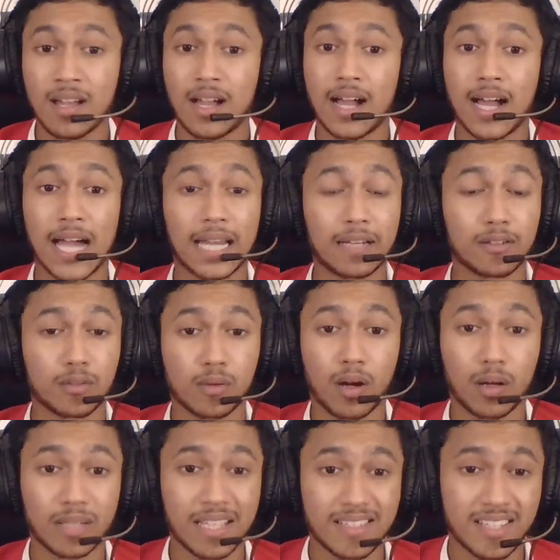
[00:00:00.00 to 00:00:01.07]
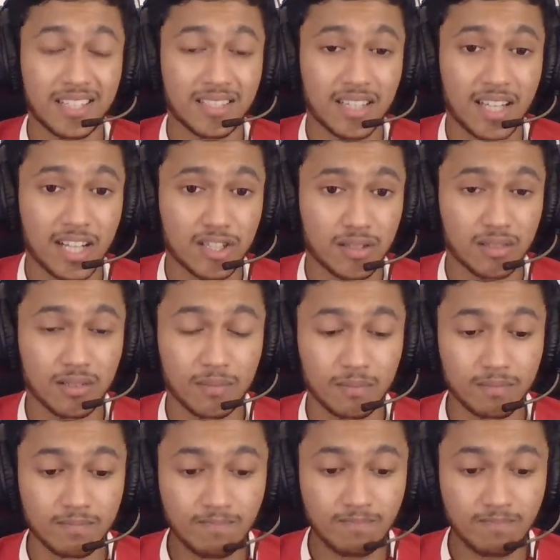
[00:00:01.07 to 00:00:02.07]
And throughout his international